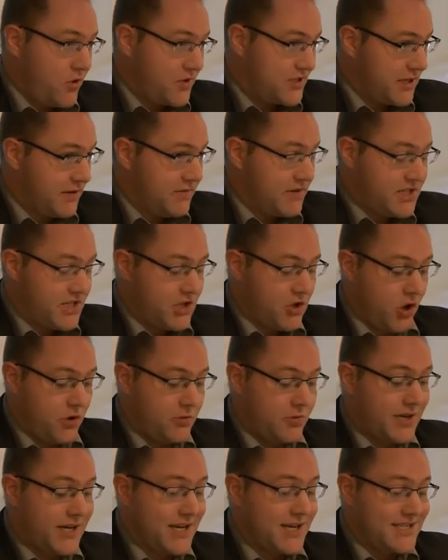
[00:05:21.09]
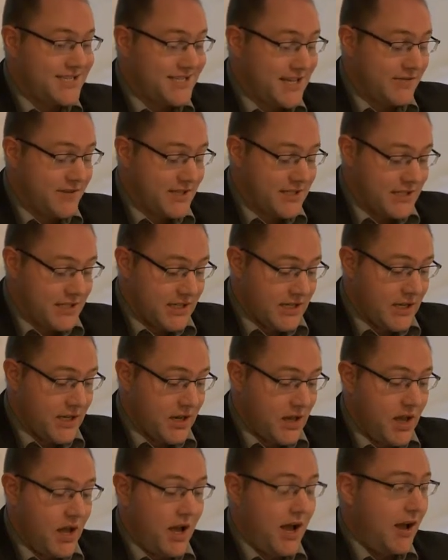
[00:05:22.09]
1770
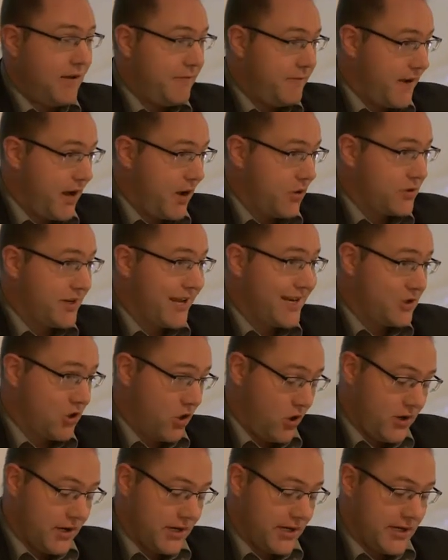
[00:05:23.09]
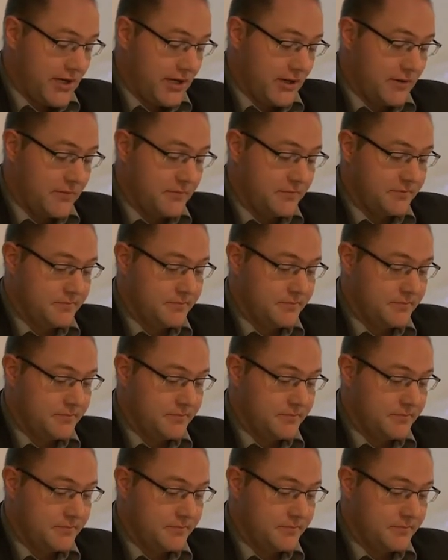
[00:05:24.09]
are found at Kollekilde.